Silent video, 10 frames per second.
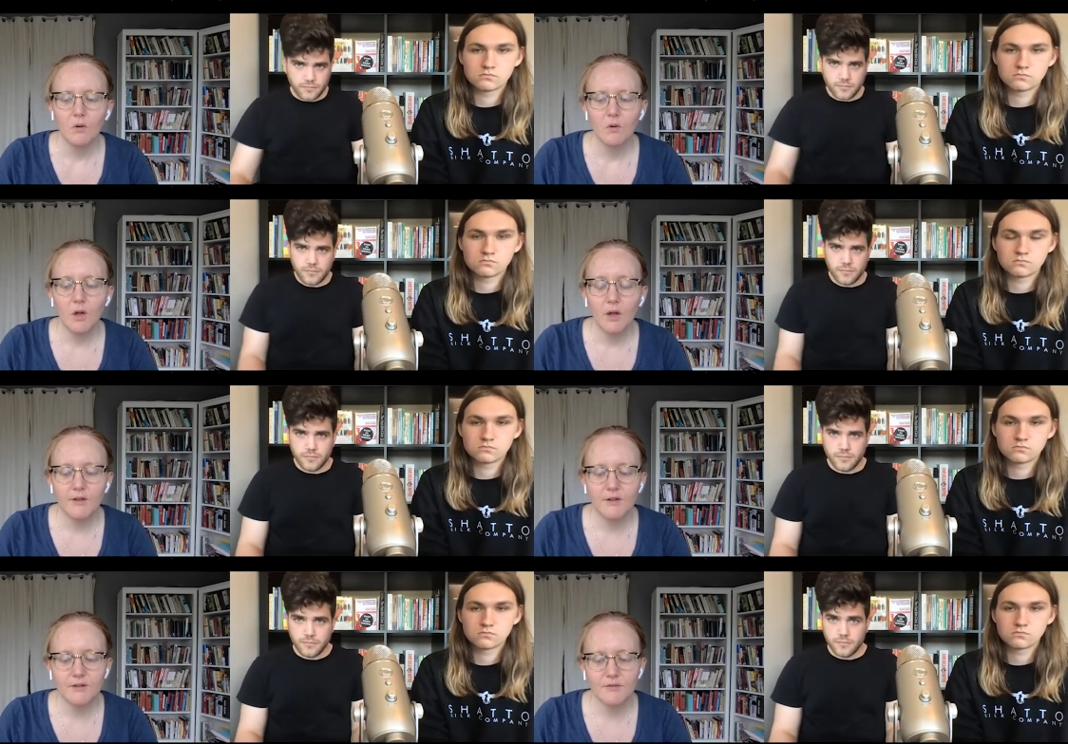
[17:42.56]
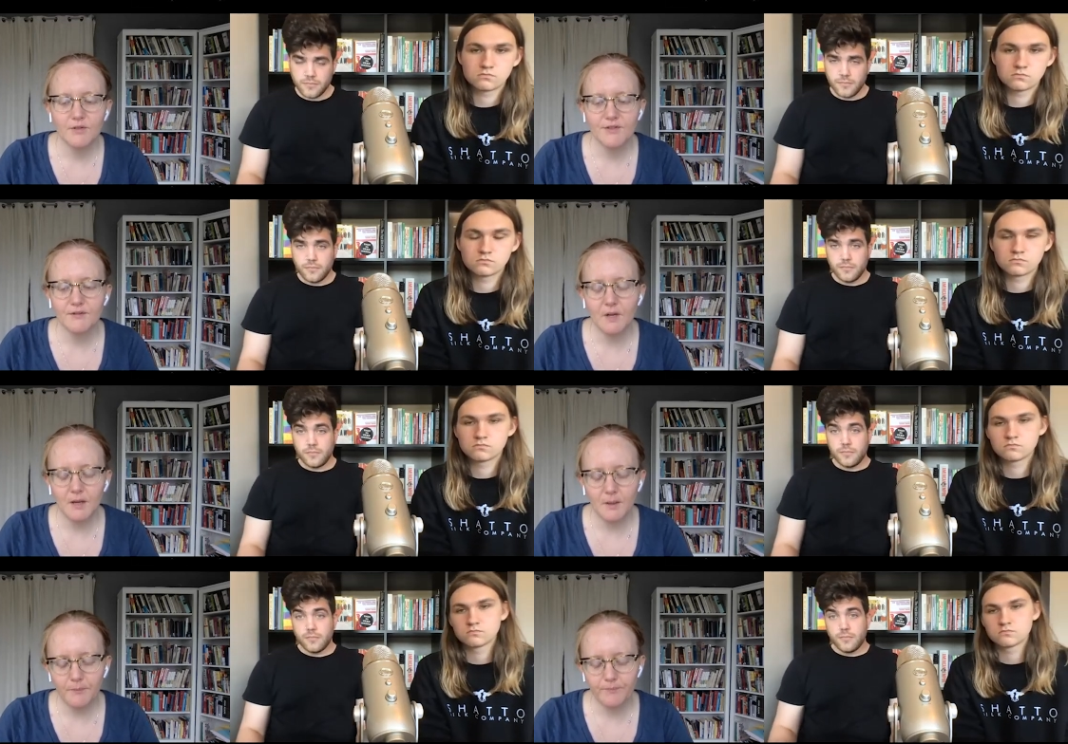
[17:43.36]
Speaker 1: Well, in terms of
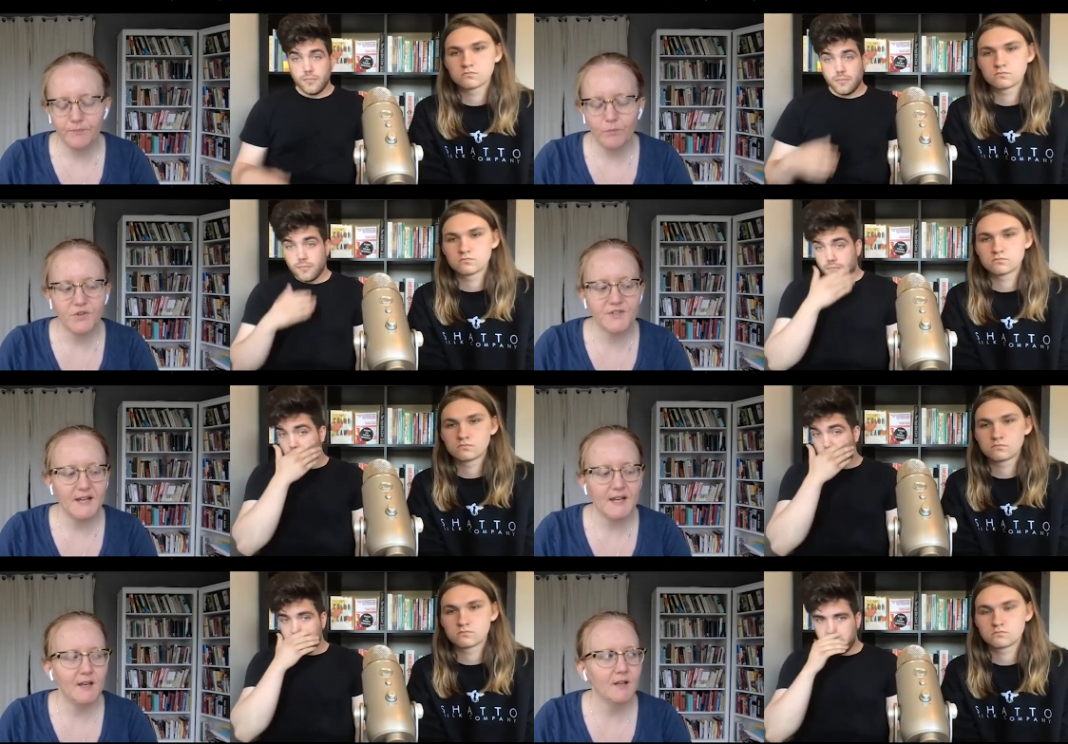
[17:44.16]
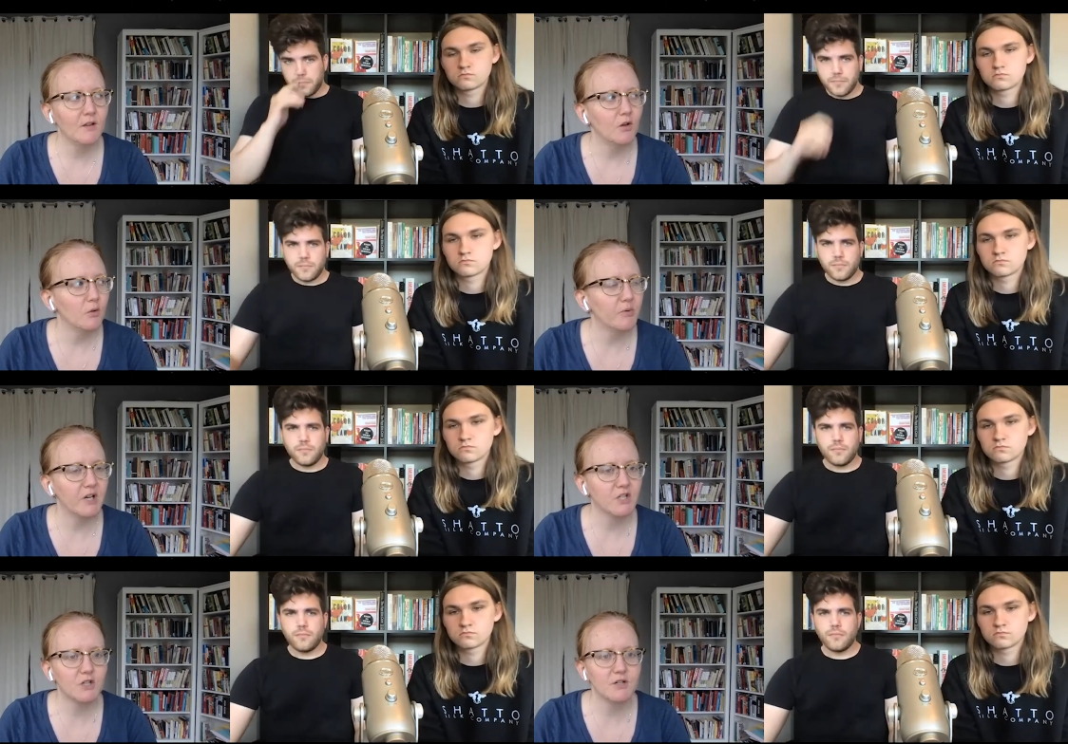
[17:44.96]
um, withstanding you know, the
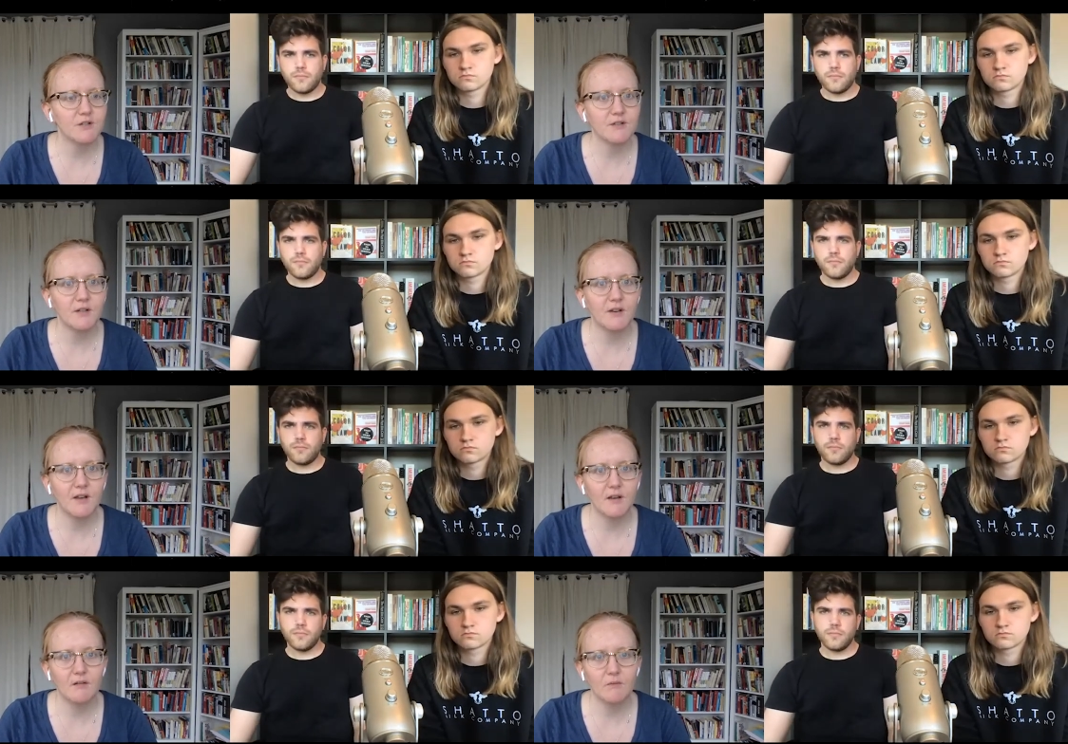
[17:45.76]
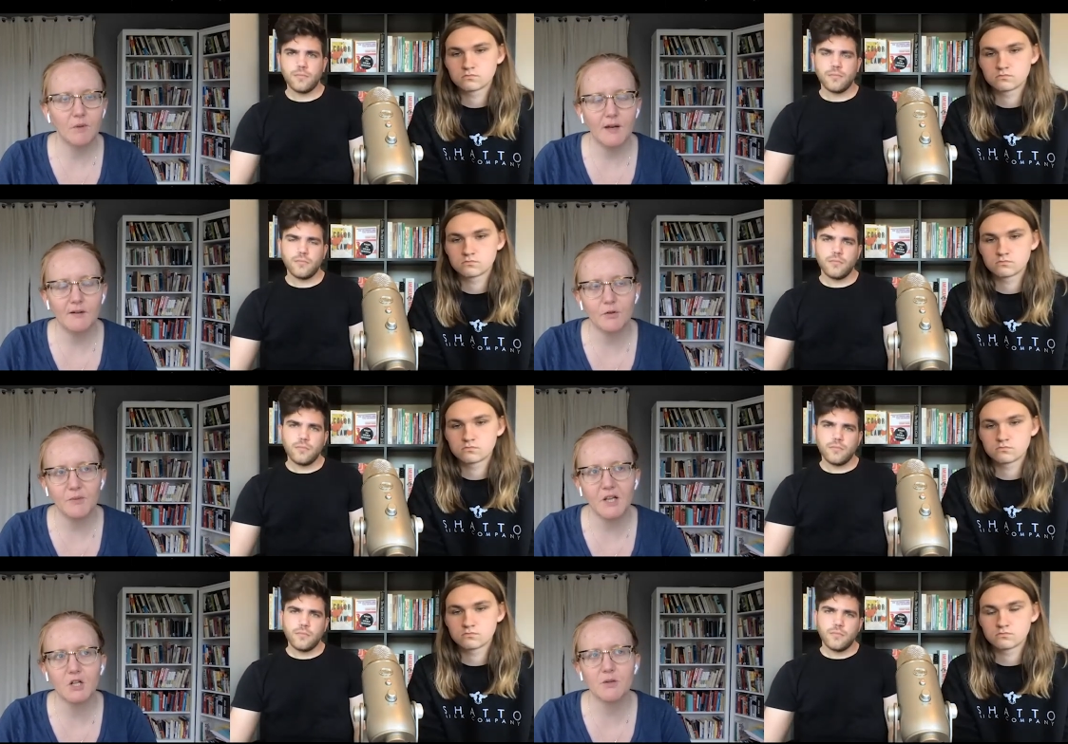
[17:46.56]
pressures and uh,
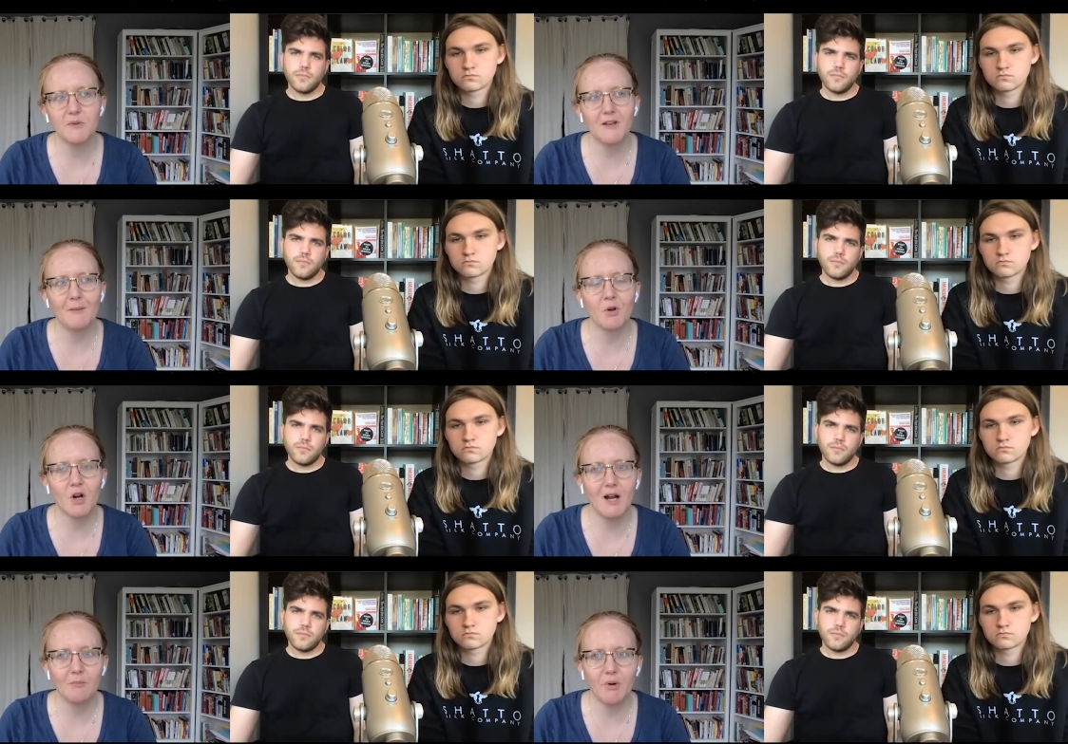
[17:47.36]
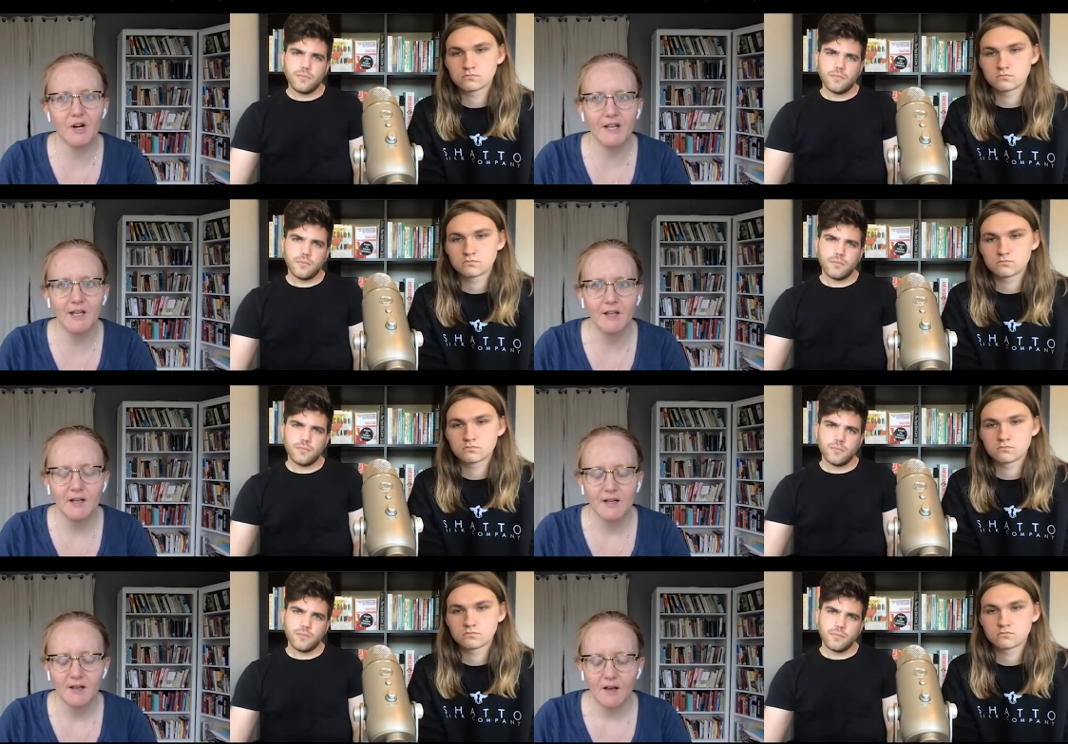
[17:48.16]
from leadership in the Democratic Party,